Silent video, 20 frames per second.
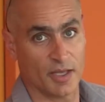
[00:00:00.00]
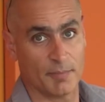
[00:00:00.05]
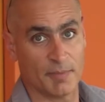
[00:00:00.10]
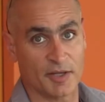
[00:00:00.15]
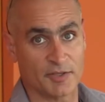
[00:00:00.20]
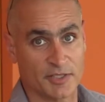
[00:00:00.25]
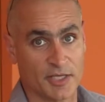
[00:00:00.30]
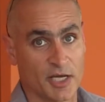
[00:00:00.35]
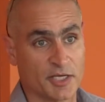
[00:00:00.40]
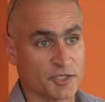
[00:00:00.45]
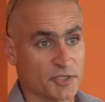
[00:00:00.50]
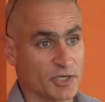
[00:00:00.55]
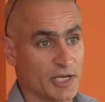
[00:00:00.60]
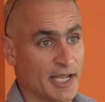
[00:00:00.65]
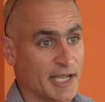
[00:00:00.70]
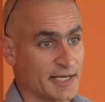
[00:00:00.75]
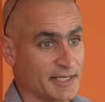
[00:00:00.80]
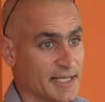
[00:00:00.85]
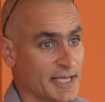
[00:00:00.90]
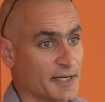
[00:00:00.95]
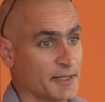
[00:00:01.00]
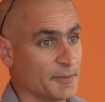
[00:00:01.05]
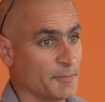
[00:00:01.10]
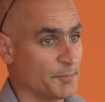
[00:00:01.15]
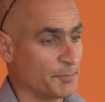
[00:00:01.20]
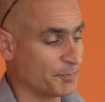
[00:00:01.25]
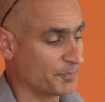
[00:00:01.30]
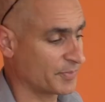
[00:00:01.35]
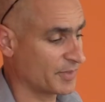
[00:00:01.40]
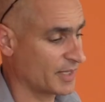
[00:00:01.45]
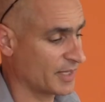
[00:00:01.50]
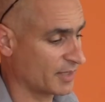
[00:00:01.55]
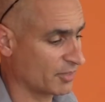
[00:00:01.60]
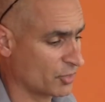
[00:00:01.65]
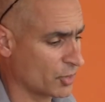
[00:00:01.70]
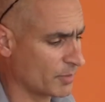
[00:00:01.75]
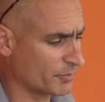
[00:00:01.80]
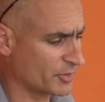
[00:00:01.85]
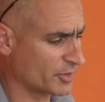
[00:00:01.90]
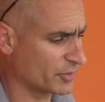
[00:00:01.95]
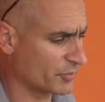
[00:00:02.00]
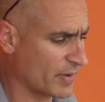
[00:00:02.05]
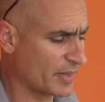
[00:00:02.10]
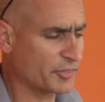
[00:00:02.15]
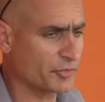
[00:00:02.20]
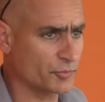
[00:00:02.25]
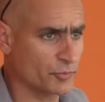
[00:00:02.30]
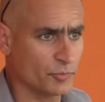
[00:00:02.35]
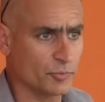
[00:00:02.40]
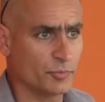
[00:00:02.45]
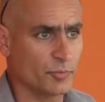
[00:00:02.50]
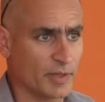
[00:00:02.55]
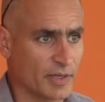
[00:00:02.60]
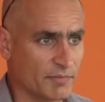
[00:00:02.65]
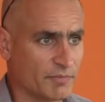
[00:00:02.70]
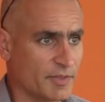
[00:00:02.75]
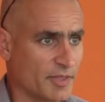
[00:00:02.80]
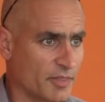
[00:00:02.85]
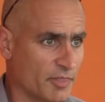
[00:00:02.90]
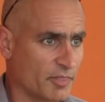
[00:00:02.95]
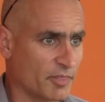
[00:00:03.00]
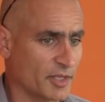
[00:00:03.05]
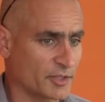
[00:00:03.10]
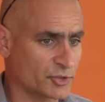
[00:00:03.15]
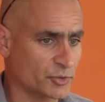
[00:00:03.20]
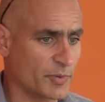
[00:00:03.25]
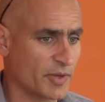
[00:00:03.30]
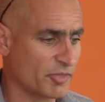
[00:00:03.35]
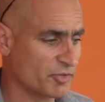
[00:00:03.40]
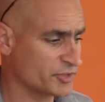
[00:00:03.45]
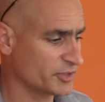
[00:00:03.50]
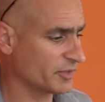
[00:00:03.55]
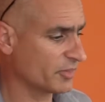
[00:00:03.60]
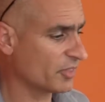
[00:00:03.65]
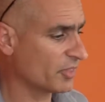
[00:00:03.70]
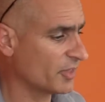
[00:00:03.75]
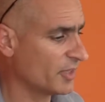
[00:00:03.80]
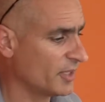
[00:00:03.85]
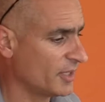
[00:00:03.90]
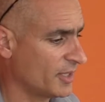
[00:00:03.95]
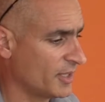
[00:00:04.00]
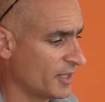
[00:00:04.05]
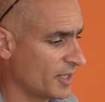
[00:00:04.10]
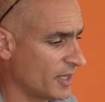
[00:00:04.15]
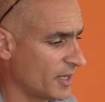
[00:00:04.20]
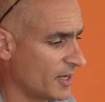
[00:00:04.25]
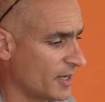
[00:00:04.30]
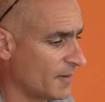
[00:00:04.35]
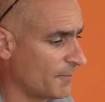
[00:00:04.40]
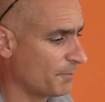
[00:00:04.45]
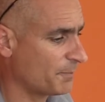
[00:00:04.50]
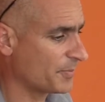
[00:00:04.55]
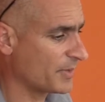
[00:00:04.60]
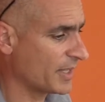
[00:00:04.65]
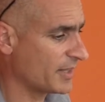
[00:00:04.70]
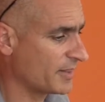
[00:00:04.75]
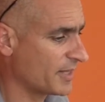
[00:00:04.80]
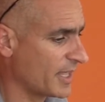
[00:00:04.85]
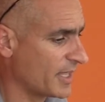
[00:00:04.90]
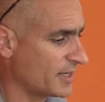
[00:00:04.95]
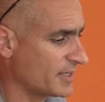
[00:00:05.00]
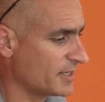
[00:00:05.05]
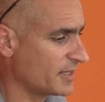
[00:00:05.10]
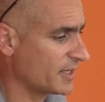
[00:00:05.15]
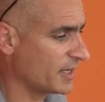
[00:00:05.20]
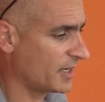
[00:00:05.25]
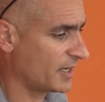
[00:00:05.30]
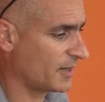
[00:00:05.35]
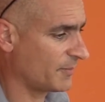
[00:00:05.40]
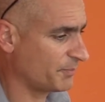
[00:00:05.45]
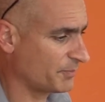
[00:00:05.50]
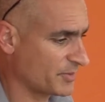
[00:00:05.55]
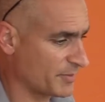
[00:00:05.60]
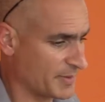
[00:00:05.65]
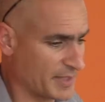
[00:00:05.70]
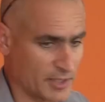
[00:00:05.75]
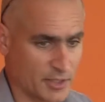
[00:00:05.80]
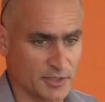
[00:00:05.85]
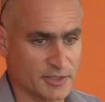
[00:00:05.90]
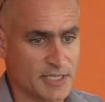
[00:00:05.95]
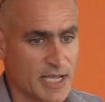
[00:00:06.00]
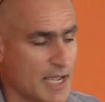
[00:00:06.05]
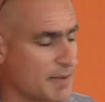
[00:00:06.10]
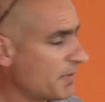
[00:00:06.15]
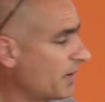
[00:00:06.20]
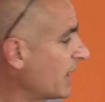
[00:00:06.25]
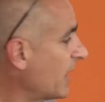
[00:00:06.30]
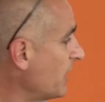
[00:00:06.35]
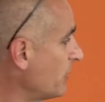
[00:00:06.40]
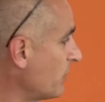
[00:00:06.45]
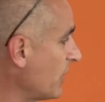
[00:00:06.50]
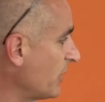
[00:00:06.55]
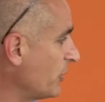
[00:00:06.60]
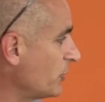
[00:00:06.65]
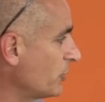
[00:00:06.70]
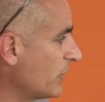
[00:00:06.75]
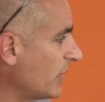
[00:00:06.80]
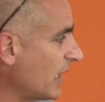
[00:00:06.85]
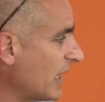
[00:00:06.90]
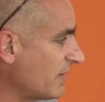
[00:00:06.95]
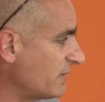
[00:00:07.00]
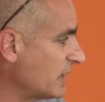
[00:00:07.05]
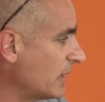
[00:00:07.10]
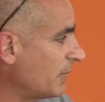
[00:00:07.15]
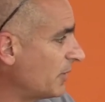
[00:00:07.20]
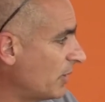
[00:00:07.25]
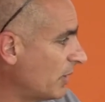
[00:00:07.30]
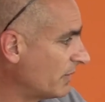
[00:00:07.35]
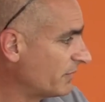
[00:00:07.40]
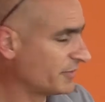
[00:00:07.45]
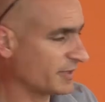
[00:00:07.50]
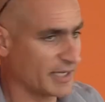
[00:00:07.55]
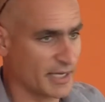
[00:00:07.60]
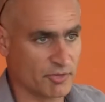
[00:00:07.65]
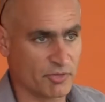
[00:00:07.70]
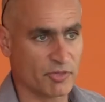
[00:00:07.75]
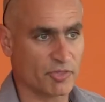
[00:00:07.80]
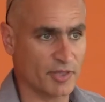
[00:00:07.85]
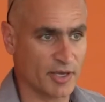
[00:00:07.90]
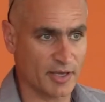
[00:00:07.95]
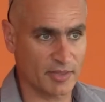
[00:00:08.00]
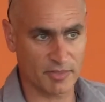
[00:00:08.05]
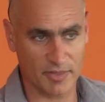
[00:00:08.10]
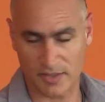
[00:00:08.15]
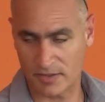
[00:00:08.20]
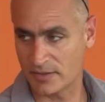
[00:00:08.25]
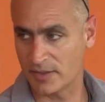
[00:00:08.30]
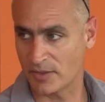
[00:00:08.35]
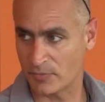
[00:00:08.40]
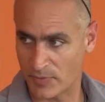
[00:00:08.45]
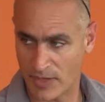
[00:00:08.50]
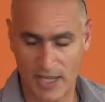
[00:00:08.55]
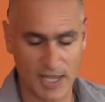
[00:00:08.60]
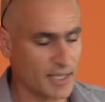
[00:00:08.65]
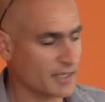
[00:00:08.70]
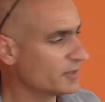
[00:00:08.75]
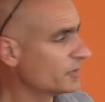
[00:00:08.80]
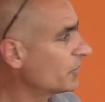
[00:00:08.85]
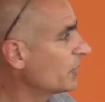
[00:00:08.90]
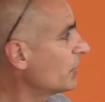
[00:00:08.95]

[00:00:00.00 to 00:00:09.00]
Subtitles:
about the underlying data. And so I'm going to run through one of these such questions. And then, depending on time, I can run through a live demo of the exercise that we had,